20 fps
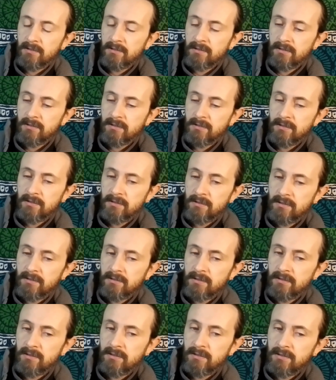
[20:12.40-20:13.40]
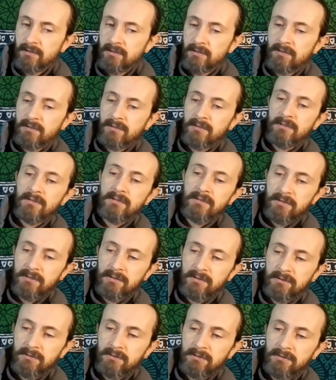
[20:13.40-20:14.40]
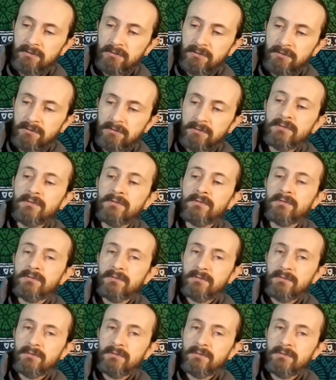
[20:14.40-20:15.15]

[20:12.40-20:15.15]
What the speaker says: (no one is talking)